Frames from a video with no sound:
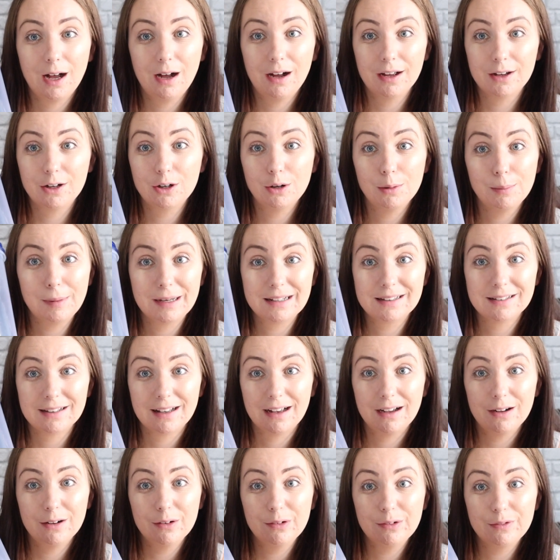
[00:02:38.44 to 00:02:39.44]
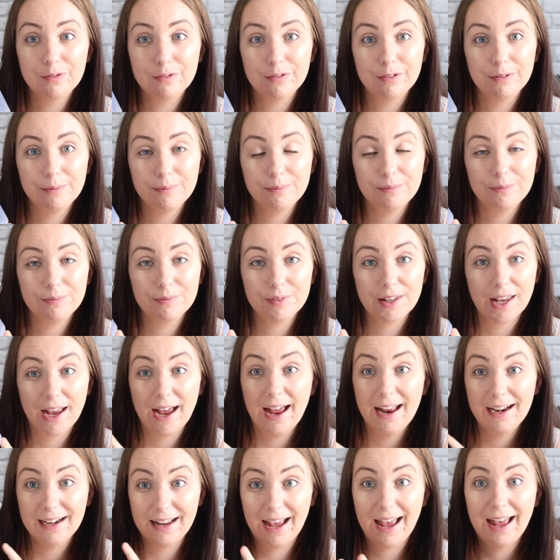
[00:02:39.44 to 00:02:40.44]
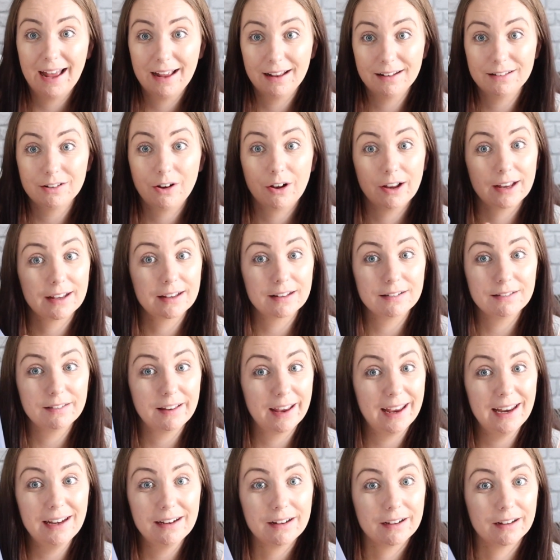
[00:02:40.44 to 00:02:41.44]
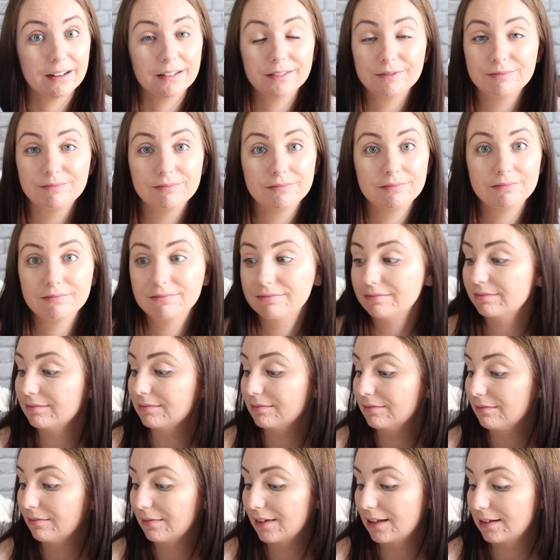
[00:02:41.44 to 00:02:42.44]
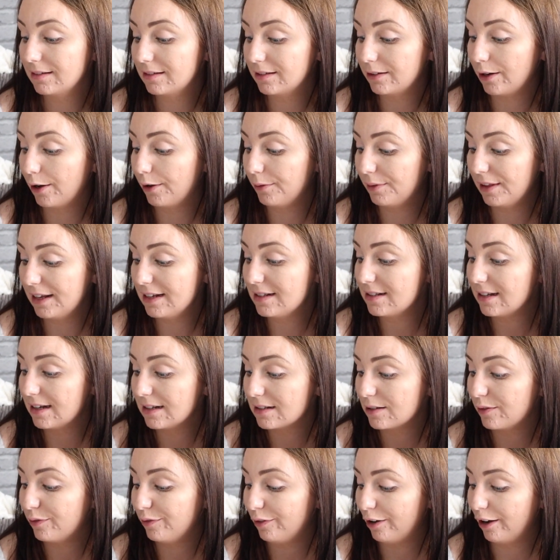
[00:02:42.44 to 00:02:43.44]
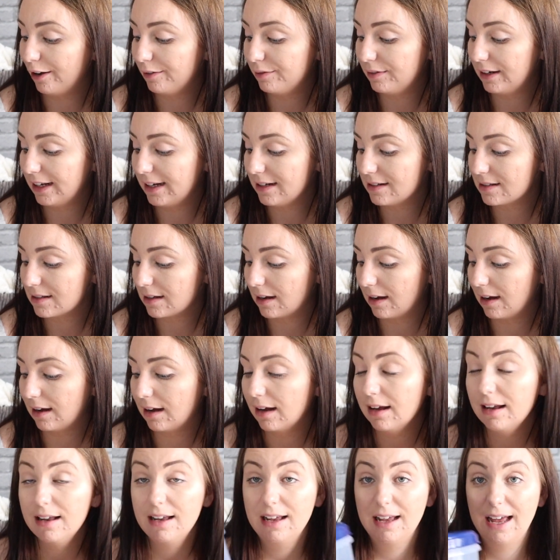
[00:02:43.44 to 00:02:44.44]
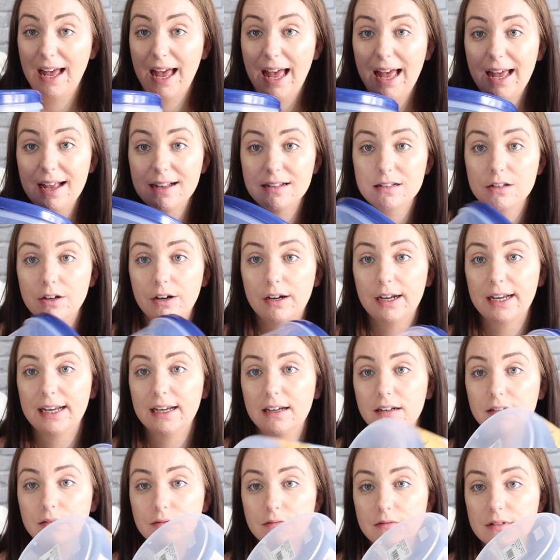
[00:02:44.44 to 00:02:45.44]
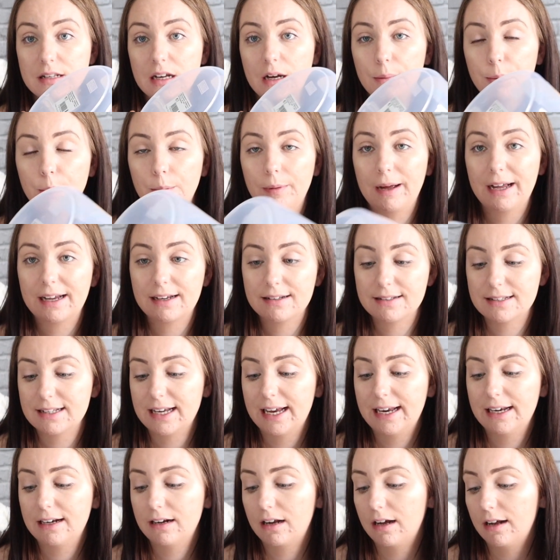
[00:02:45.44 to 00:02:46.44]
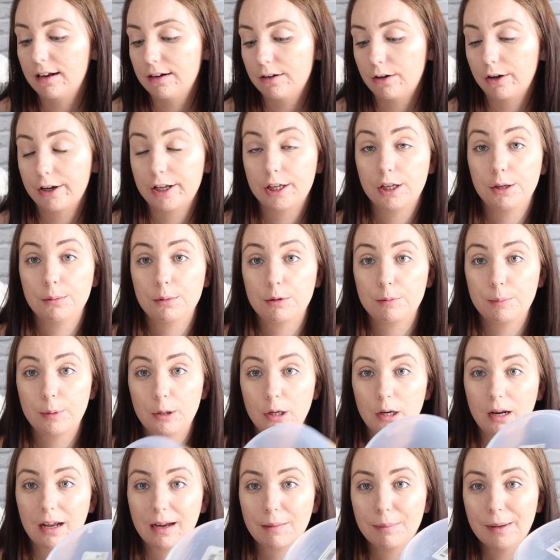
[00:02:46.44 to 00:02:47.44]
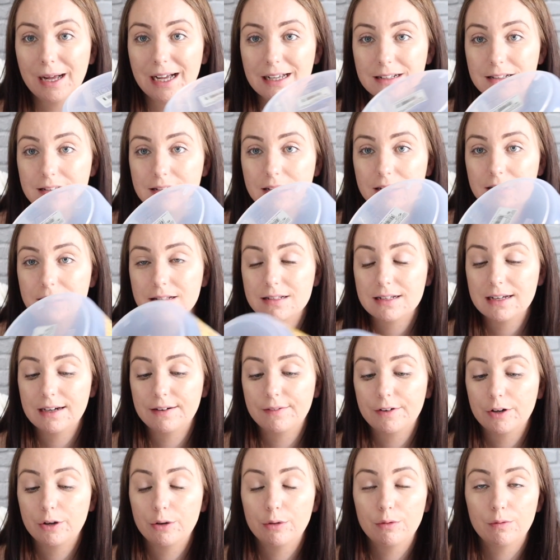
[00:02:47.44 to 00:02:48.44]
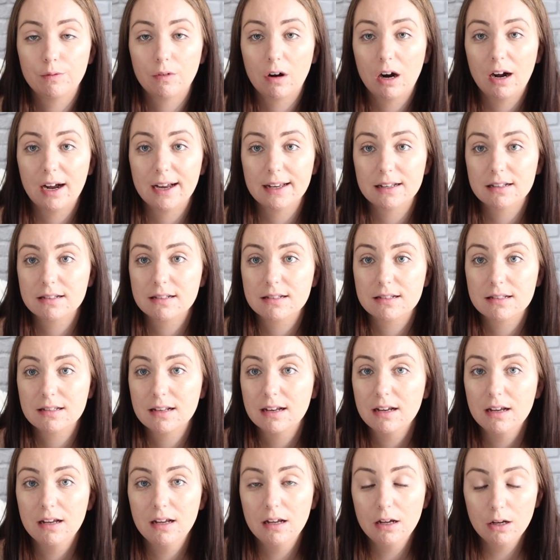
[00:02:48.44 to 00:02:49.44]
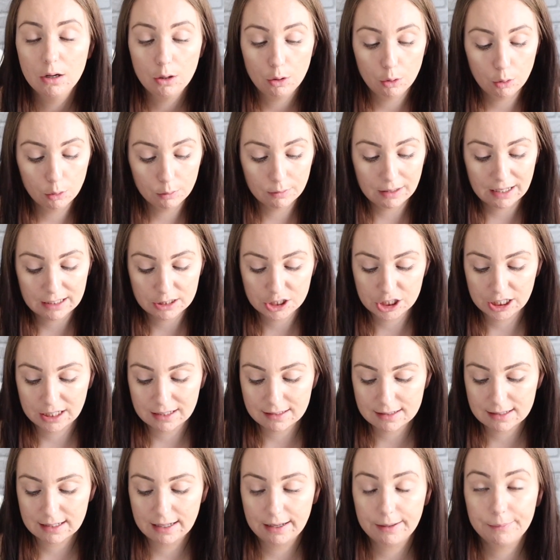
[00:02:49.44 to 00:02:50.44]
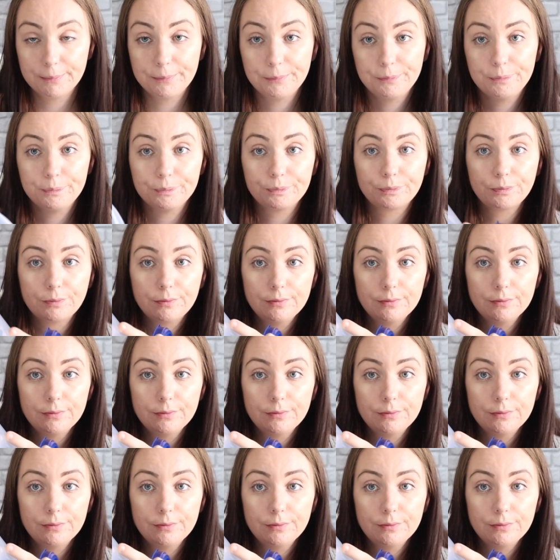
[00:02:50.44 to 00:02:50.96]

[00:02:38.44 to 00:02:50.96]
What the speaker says: I got myself an airtight container. So this is a 5 litre airtight Tupperware container, like you would put like pasta, cereal, rice, all that jazz in.